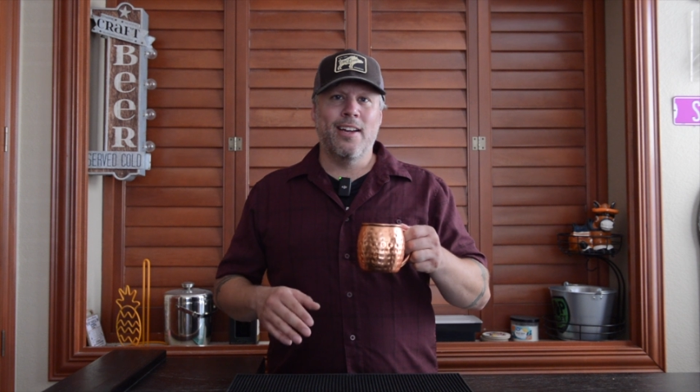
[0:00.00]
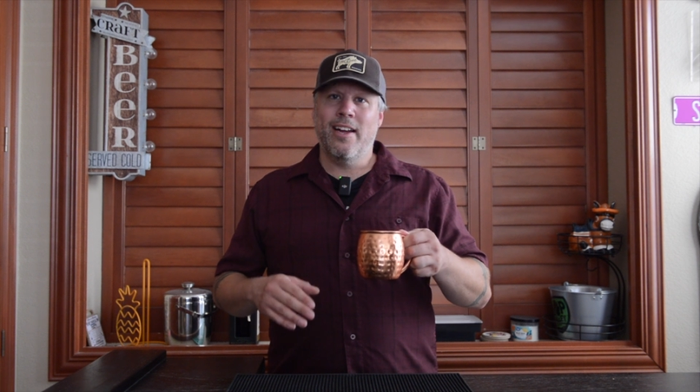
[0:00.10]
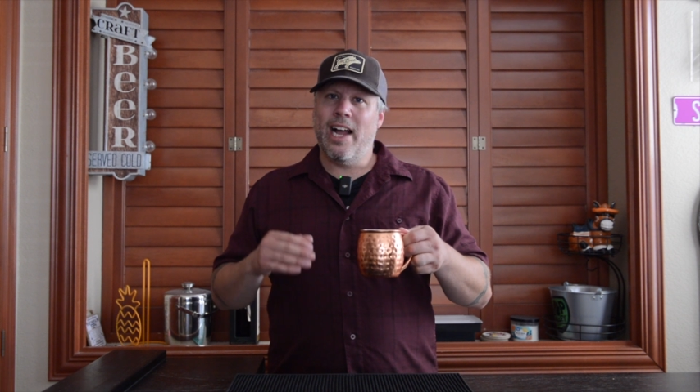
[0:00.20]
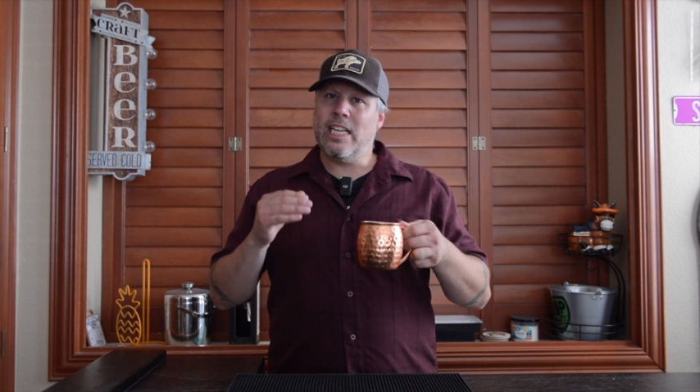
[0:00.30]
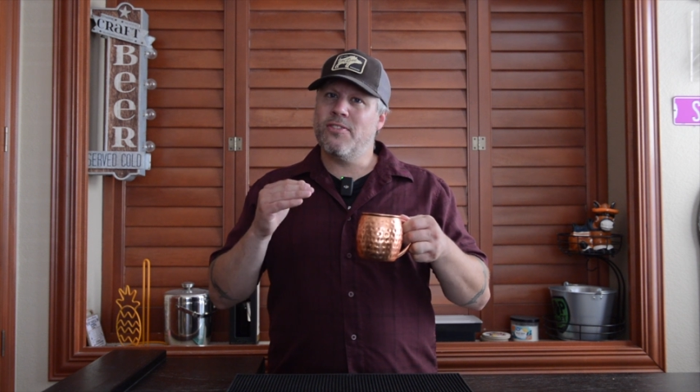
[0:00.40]

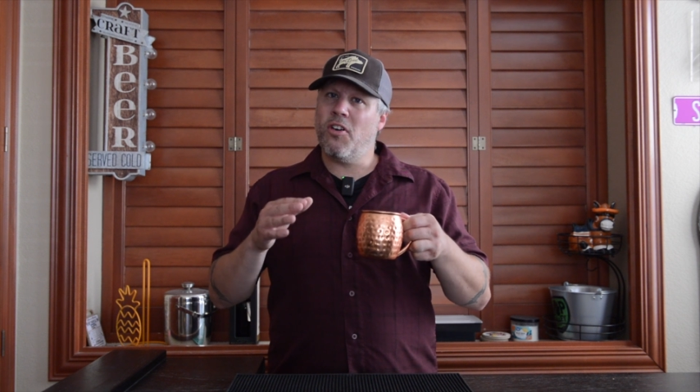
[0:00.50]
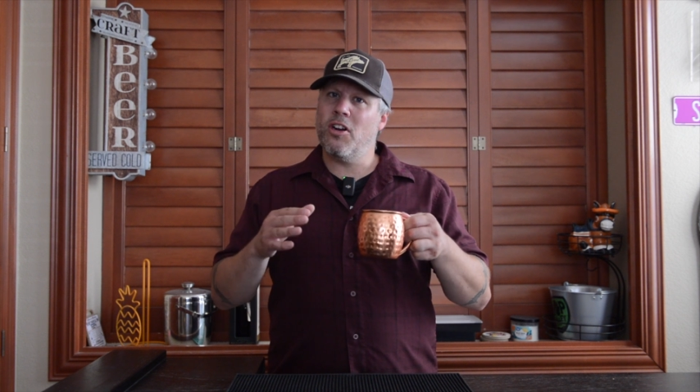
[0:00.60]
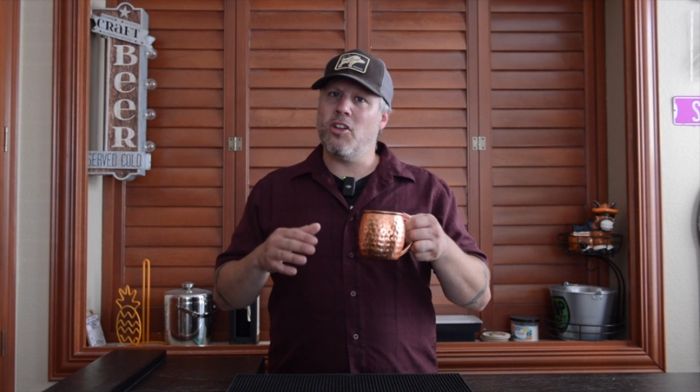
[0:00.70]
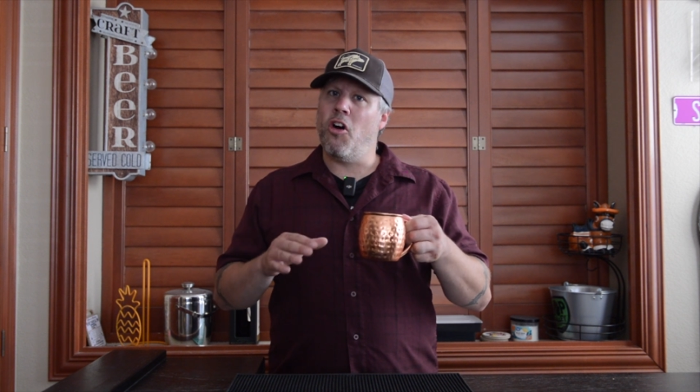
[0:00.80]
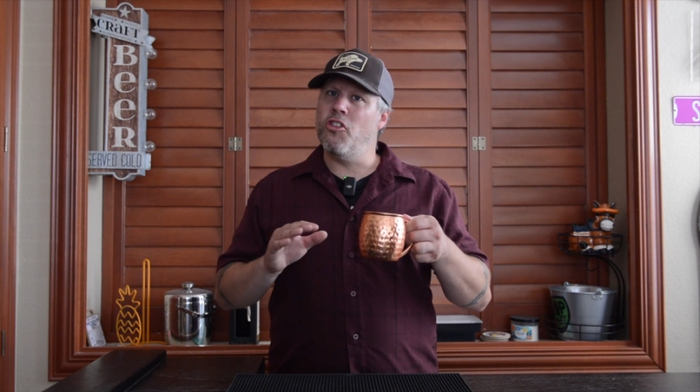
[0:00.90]
As far
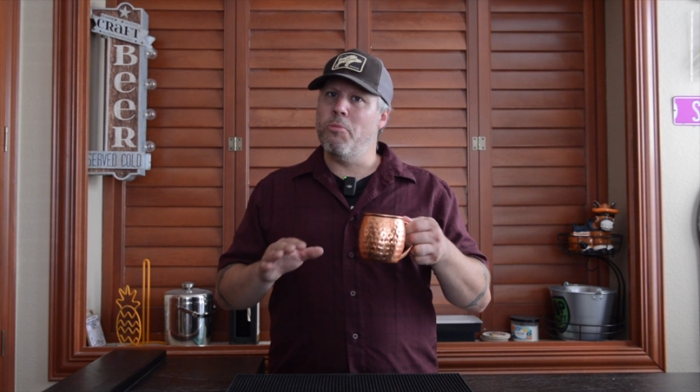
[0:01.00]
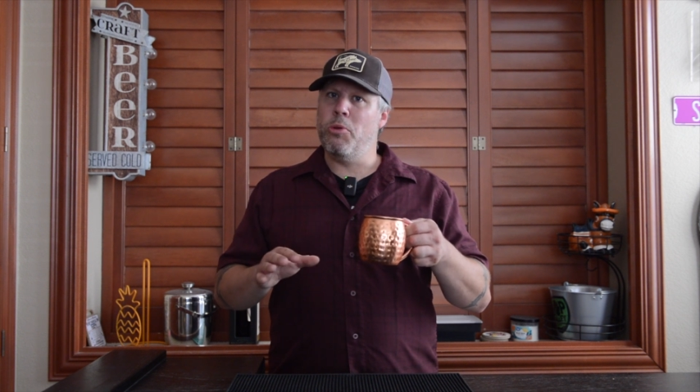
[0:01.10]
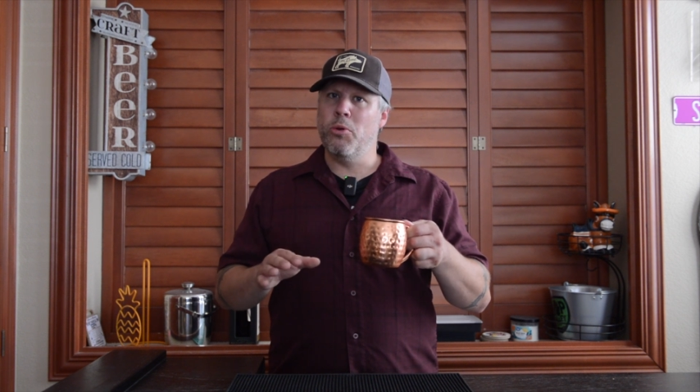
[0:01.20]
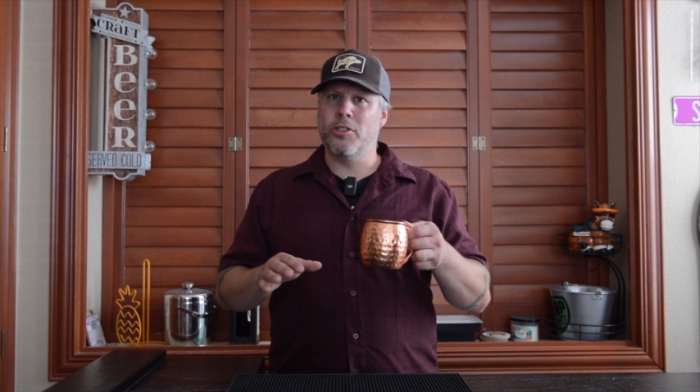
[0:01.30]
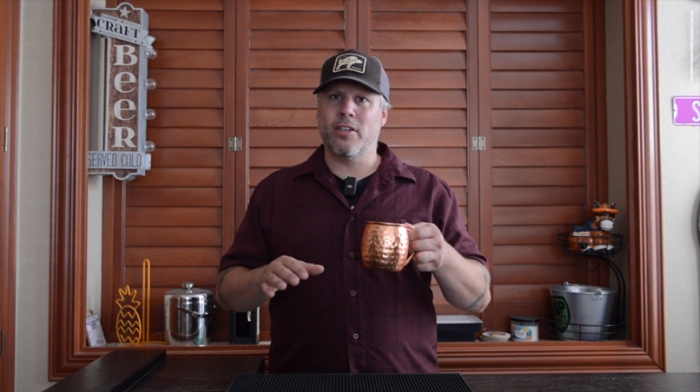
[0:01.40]
as all the
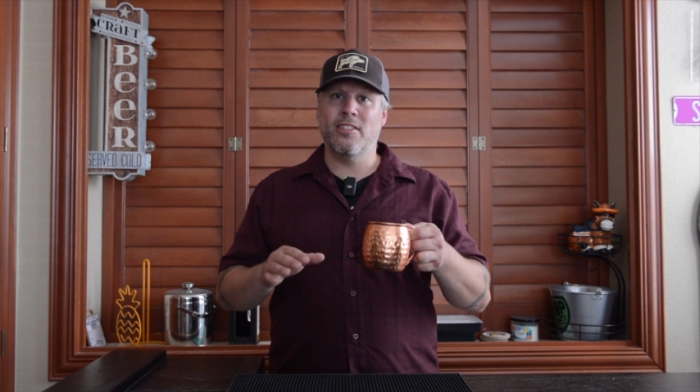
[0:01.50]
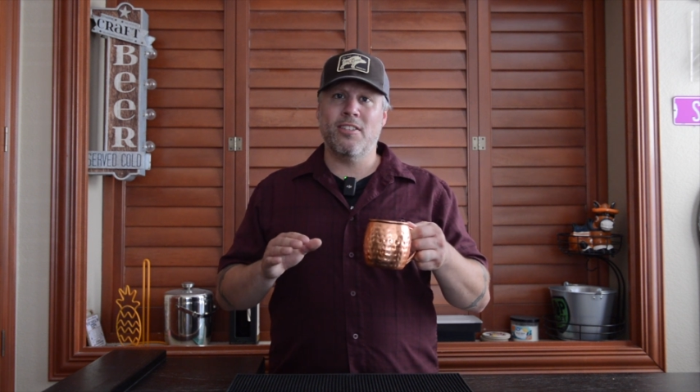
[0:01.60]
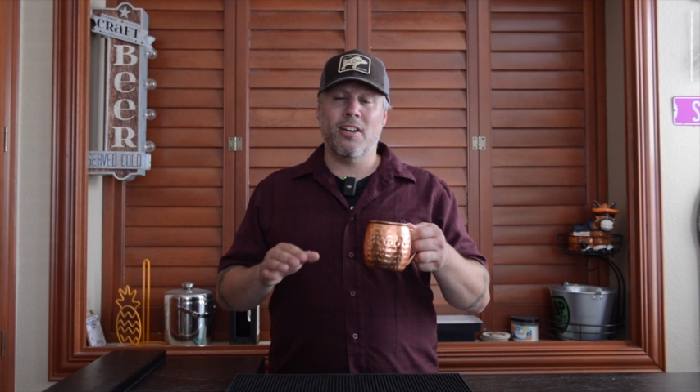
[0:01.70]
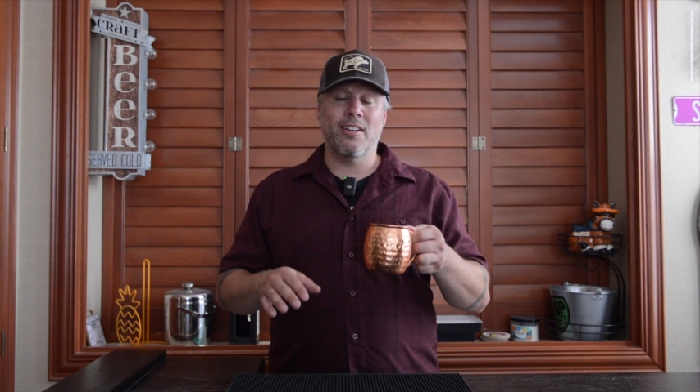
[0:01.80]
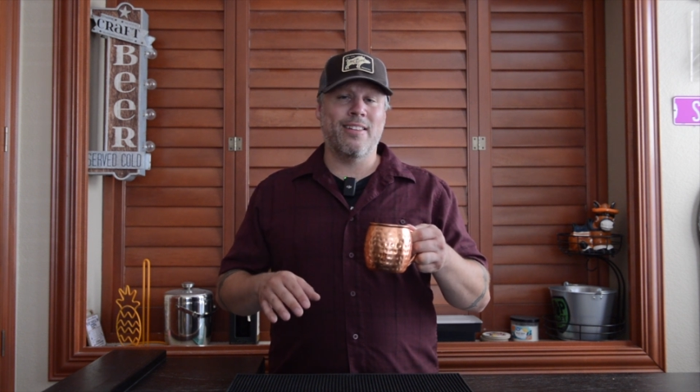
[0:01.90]
mules are
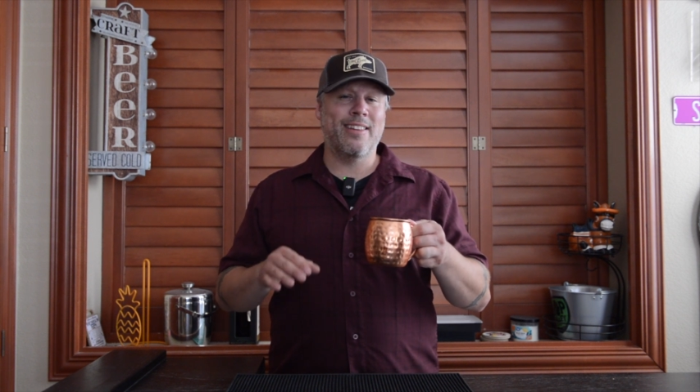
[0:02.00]
concerned,